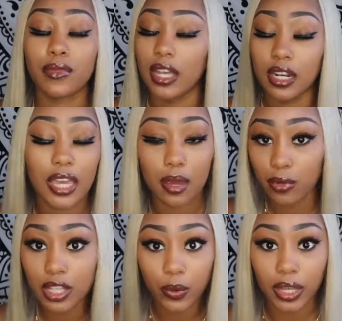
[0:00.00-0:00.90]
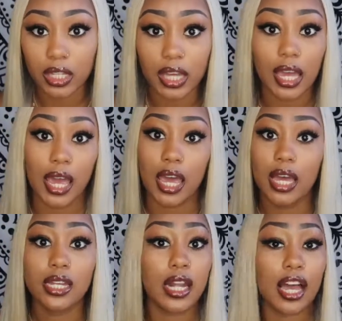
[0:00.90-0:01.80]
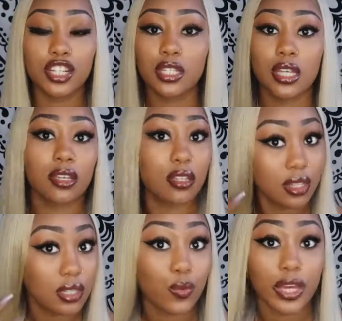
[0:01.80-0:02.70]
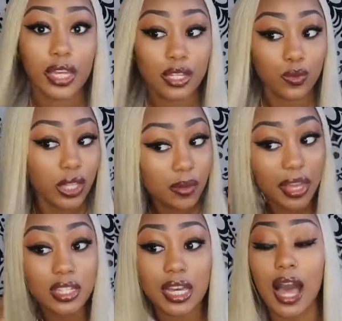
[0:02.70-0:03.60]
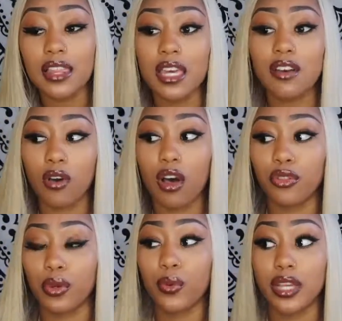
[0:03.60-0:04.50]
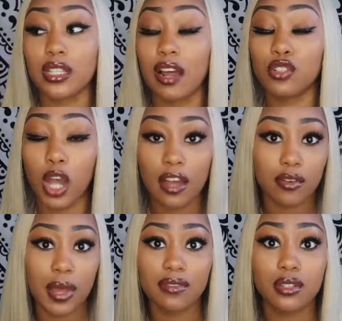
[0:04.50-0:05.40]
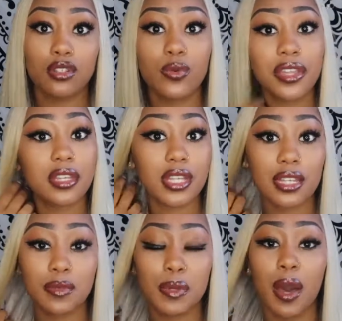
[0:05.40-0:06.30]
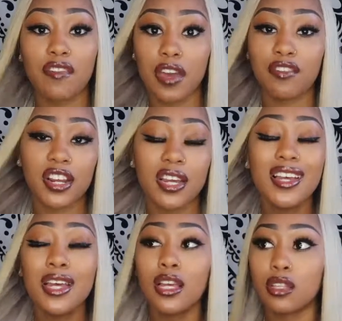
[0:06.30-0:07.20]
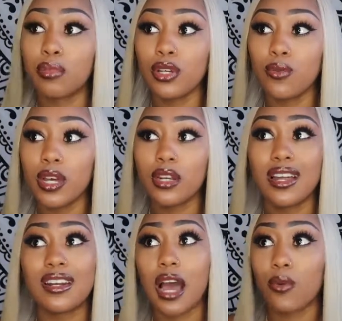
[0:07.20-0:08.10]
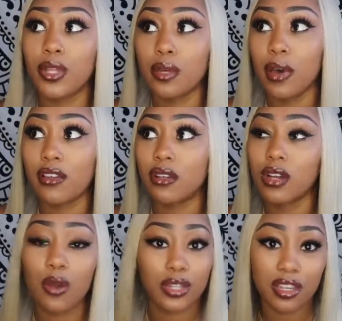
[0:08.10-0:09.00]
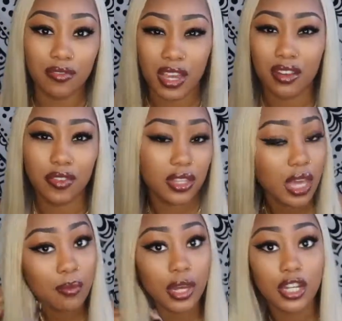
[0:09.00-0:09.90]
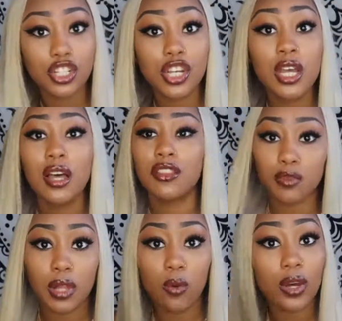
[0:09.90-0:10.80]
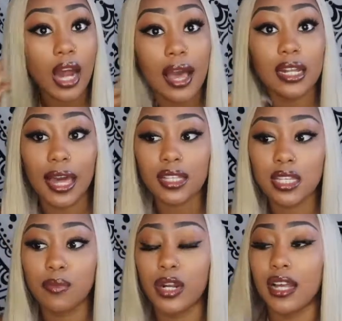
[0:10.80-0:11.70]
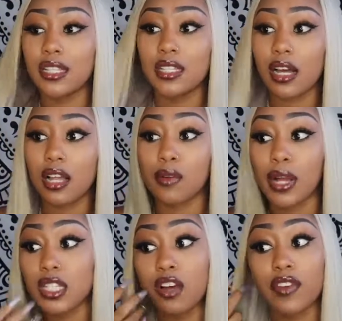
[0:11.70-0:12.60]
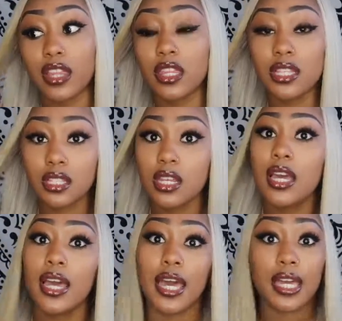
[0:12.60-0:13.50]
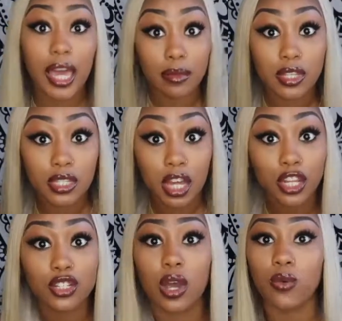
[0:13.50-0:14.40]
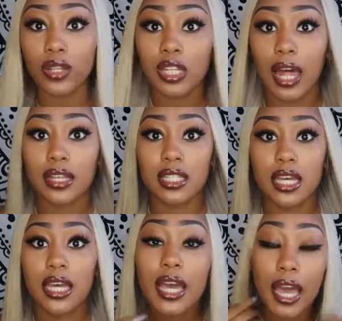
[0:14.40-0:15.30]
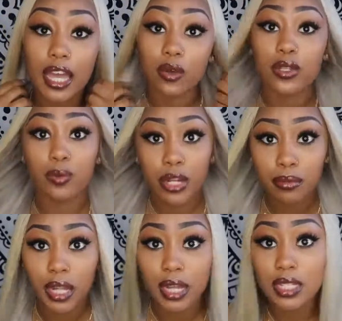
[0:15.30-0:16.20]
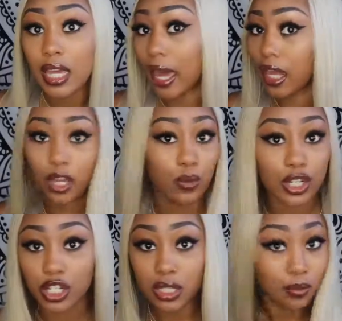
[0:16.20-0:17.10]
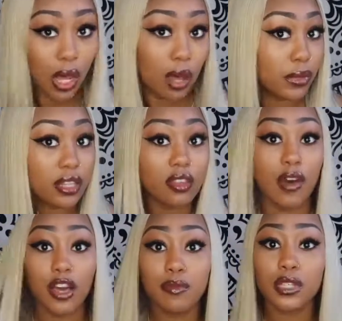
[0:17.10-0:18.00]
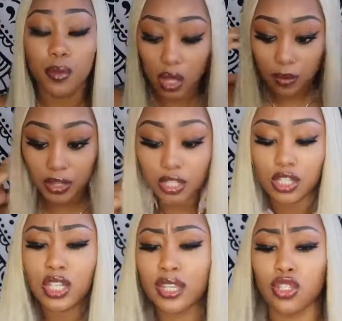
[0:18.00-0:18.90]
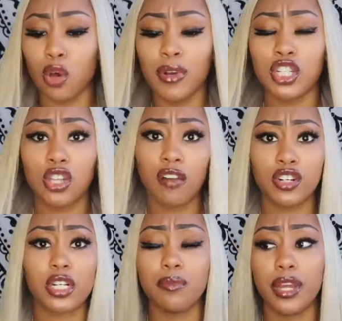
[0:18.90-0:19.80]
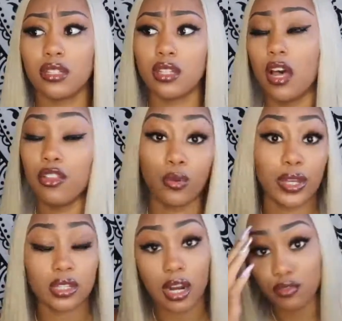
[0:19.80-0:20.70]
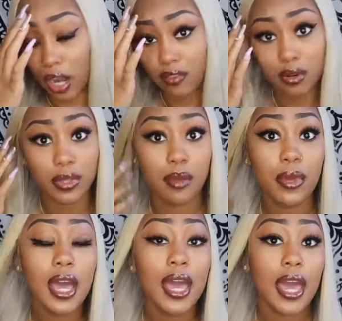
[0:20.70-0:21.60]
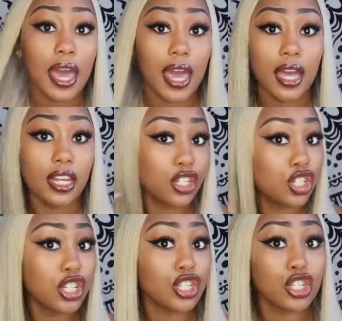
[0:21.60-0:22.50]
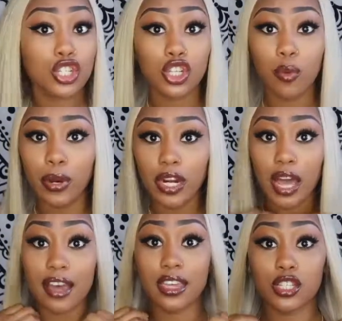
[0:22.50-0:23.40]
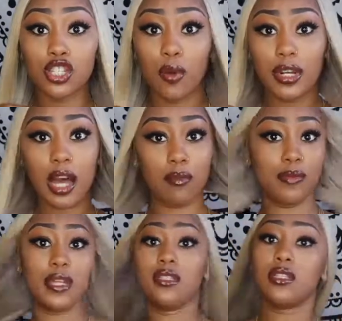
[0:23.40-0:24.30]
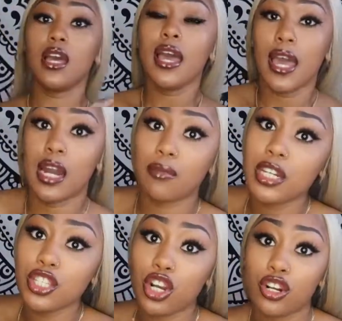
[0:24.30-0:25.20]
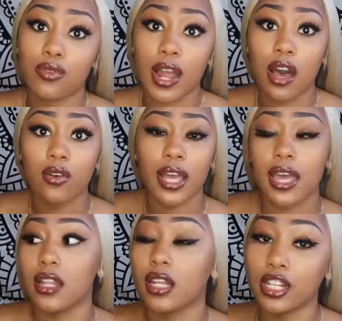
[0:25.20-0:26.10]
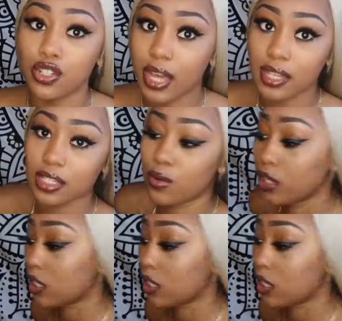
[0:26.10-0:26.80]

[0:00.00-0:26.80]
and it came really quickly, and I just think this wig is really amazing. I think of all three wigs that I've tried from Afsisterwig, this has to be my favorite. The blue one, not really a fan of it that much. Lash blonde one, I liked it, but I did that color myself, and this, it came this color, so I really liked it, and it was pre-plucked, and it was just bomb. Like, the volume is bomb. This is, like, so much softer compared to the other wigs that I've tried from them, and it's just so pretty. I get so many compliments, and I'm gonna turn around and let you guys see